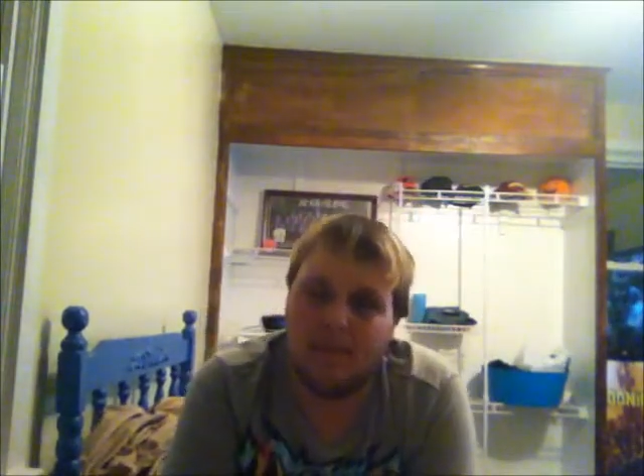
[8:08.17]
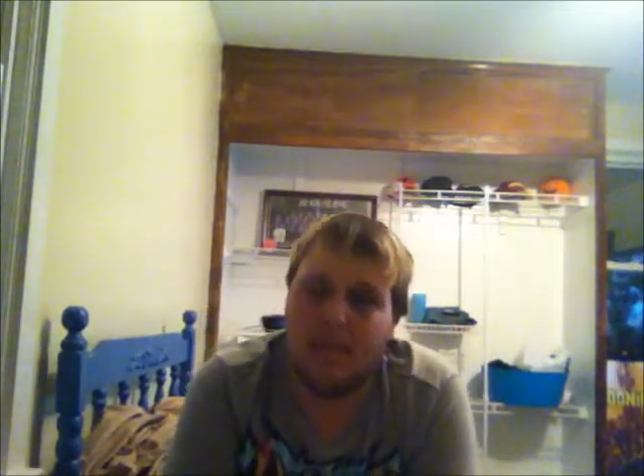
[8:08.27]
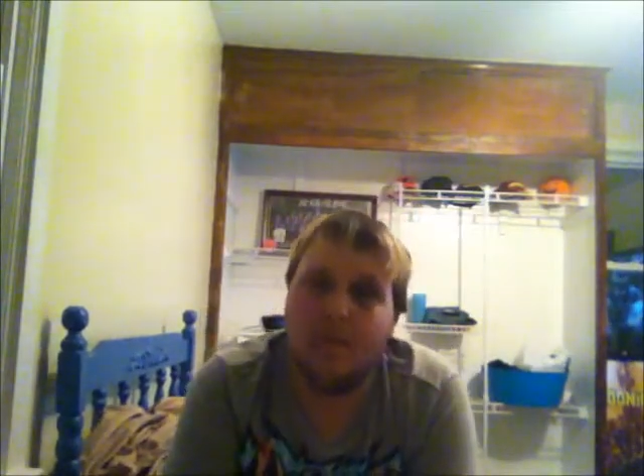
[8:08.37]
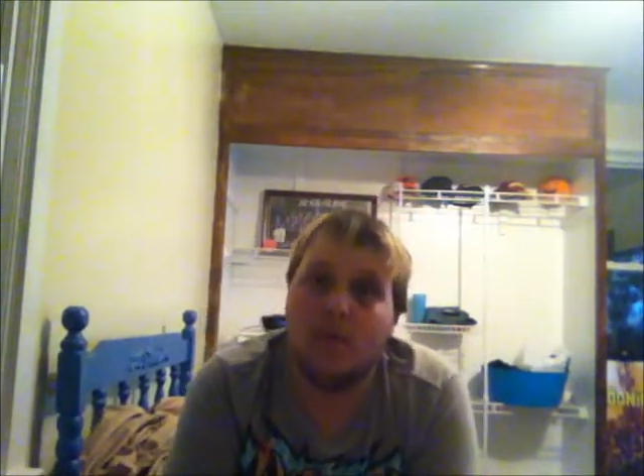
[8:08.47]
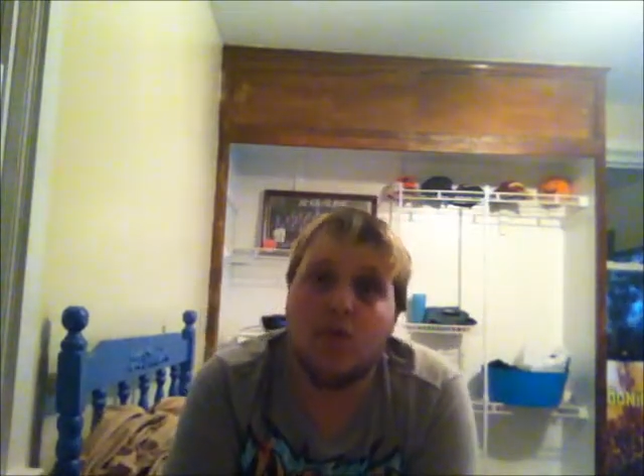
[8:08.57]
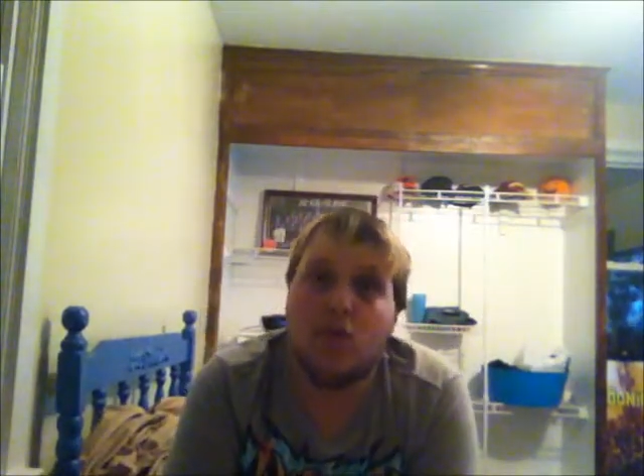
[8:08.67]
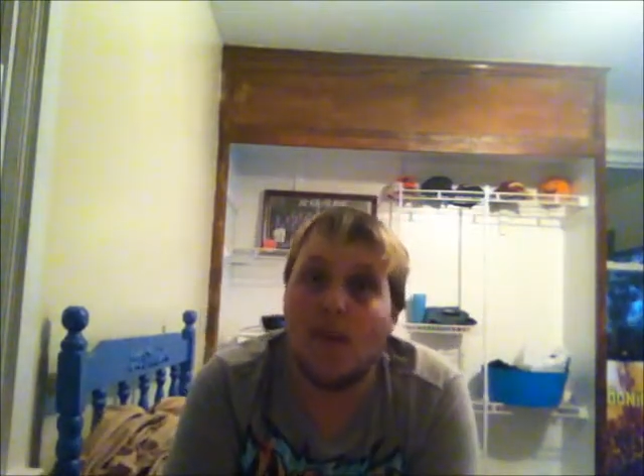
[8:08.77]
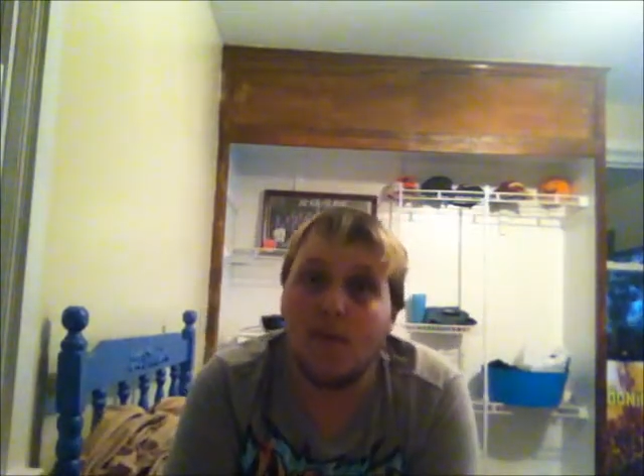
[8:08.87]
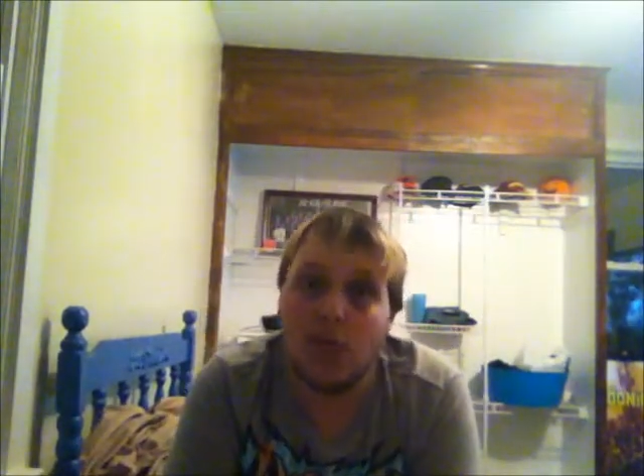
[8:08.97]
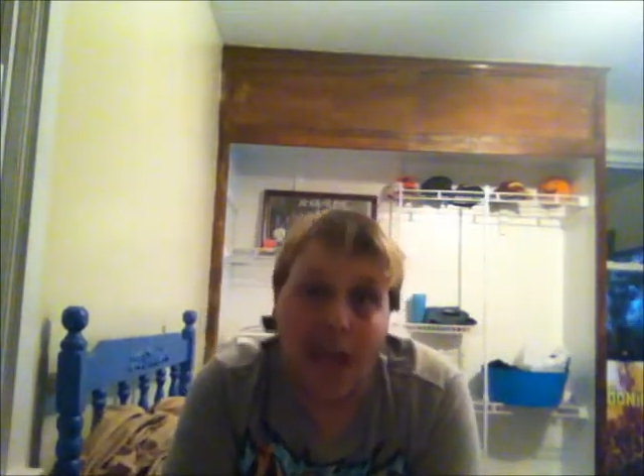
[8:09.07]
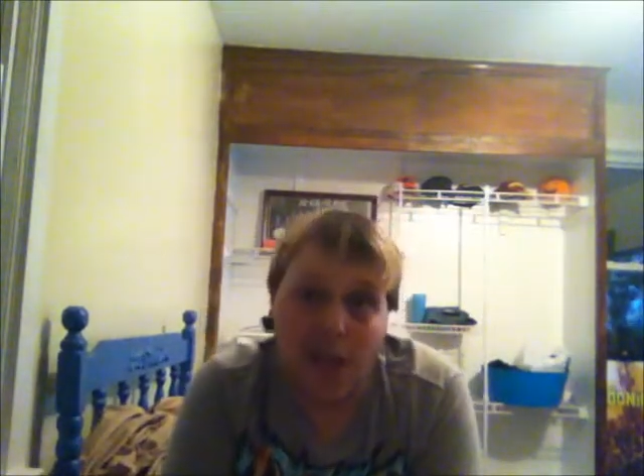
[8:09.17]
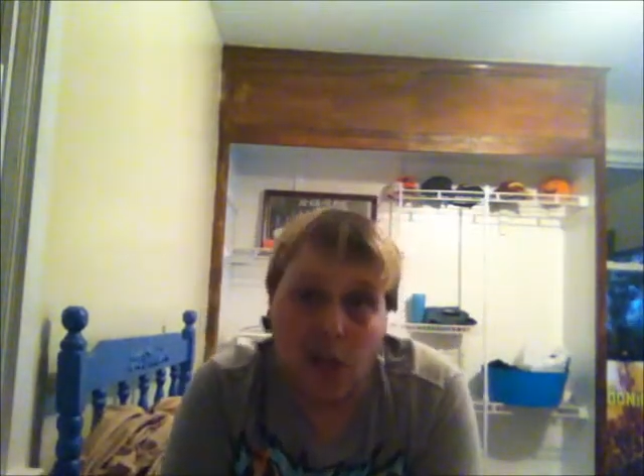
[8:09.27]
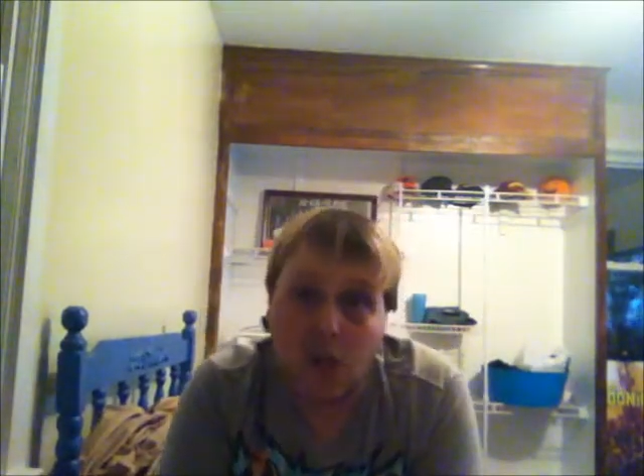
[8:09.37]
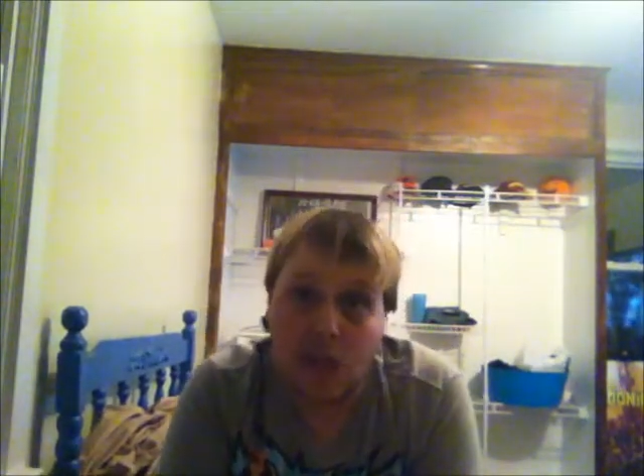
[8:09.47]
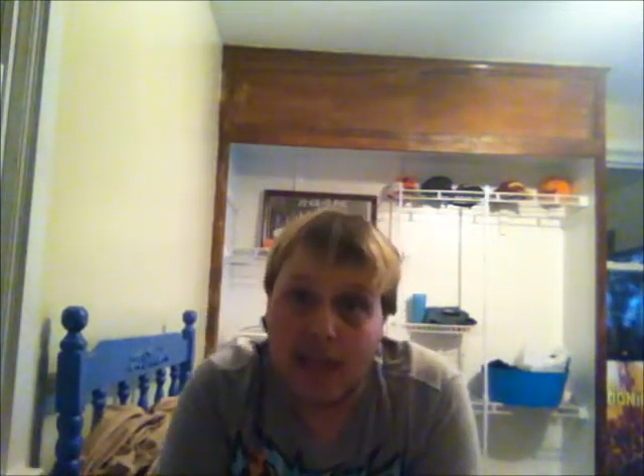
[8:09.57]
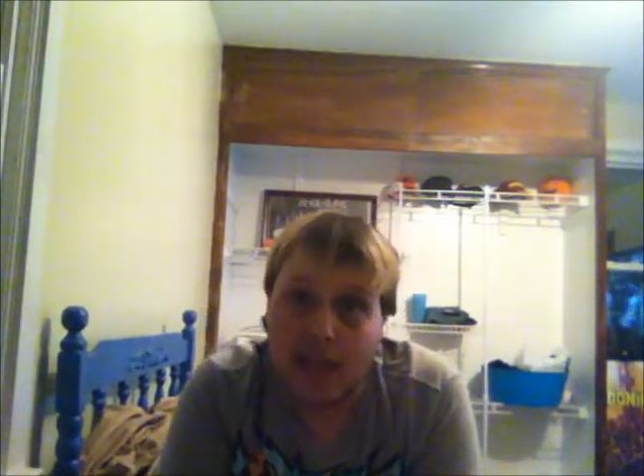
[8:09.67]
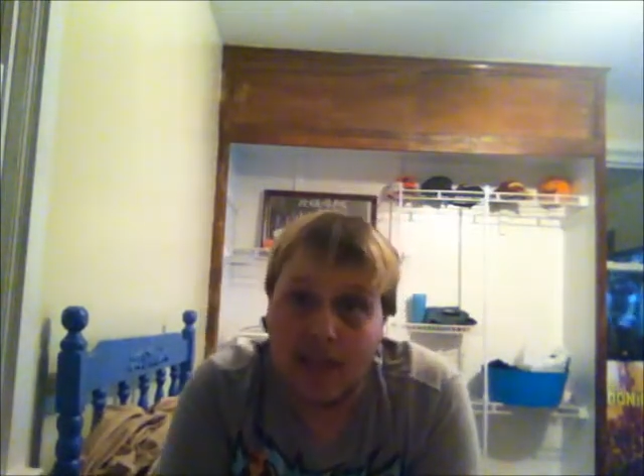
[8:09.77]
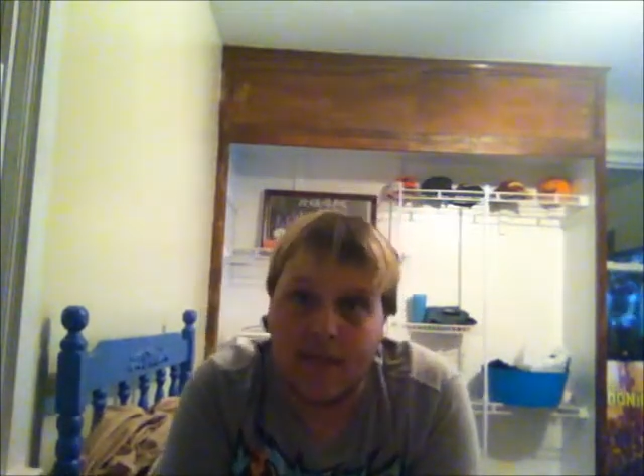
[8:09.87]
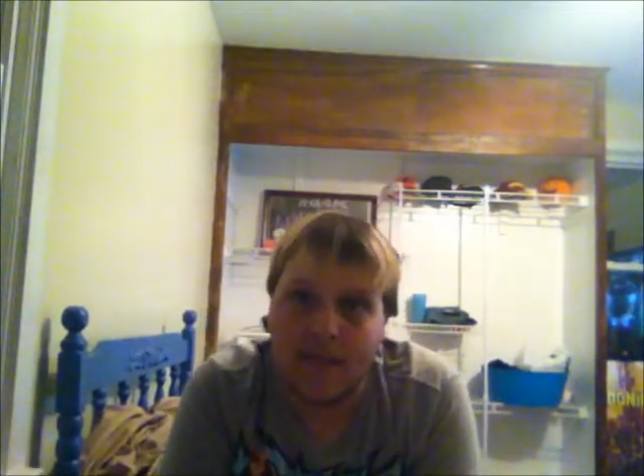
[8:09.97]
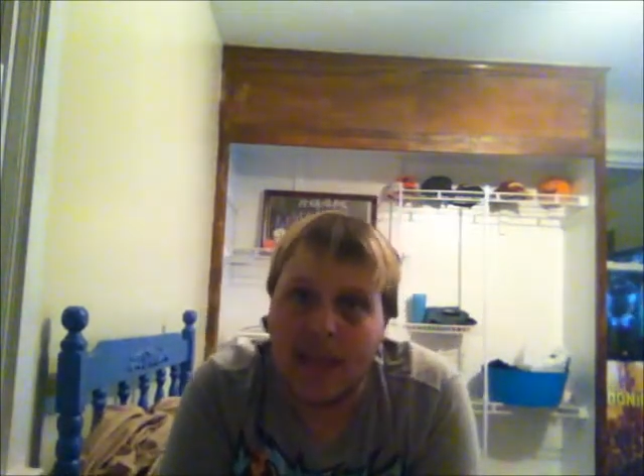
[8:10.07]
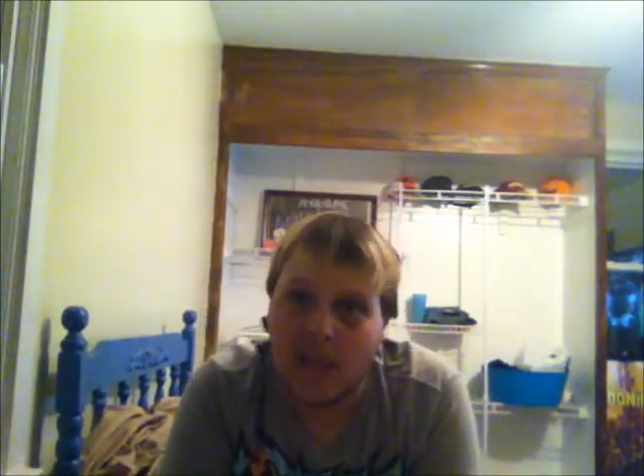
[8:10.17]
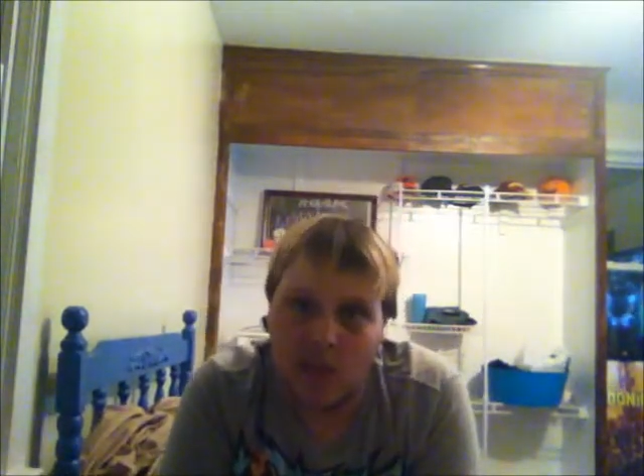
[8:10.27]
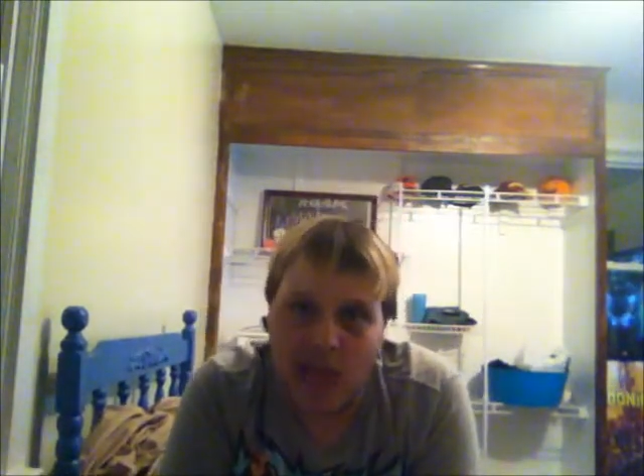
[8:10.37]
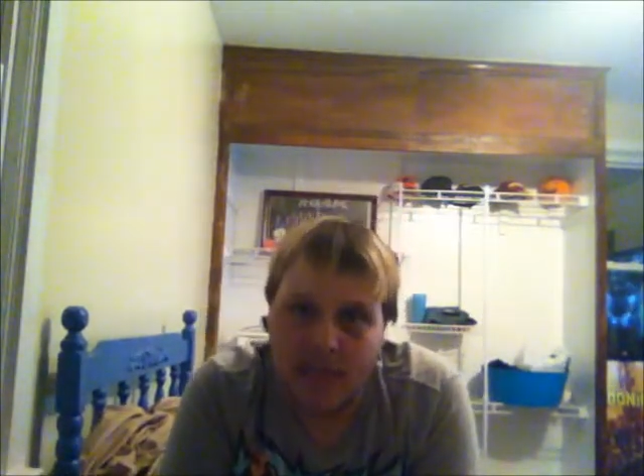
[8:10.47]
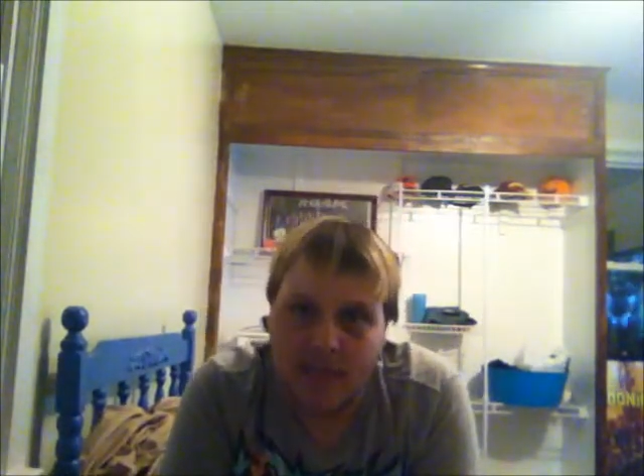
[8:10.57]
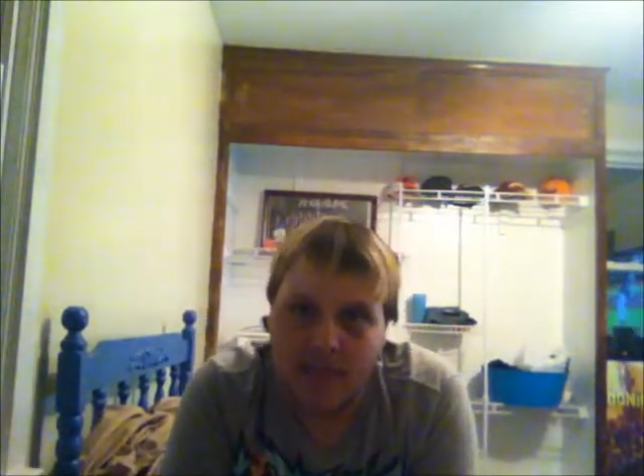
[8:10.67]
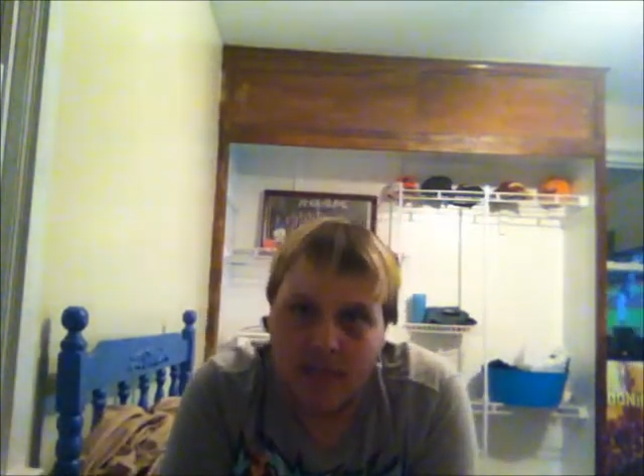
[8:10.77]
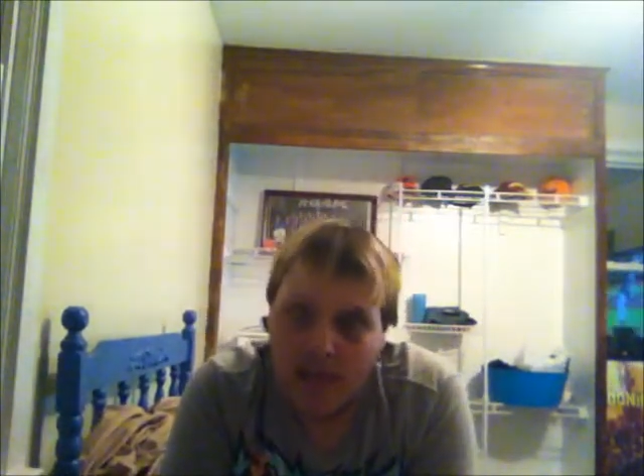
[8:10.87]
if there's some chance you see the VHS,